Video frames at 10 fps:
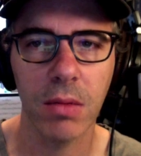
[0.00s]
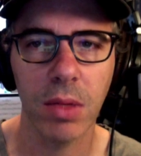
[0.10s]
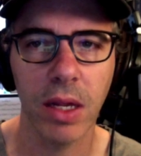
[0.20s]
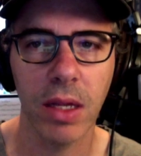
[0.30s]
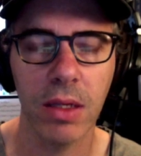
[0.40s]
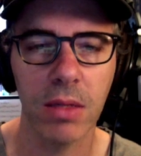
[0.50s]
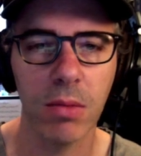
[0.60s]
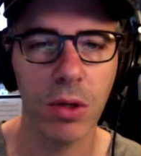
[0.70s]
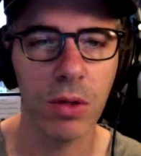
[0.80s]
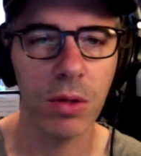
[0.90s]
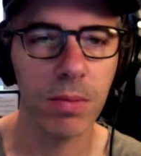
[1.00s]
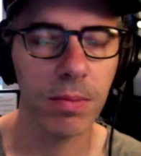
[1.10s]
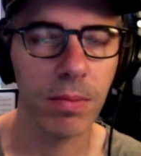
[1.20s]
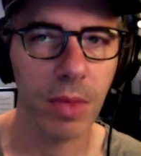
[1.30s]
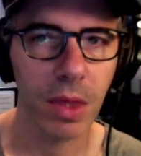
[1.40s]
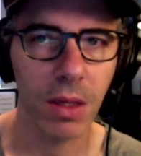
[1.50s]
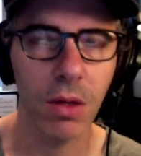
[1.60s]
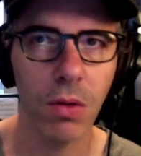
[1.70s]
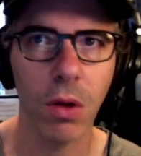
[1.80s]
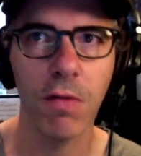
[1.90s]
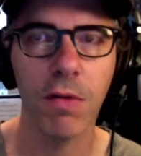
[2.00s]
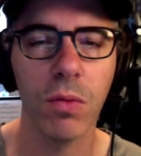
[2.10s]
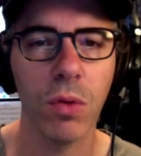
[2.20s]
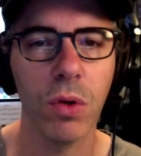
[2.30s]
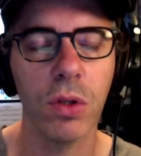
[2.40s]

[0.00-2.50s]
playlist mode, you'll often want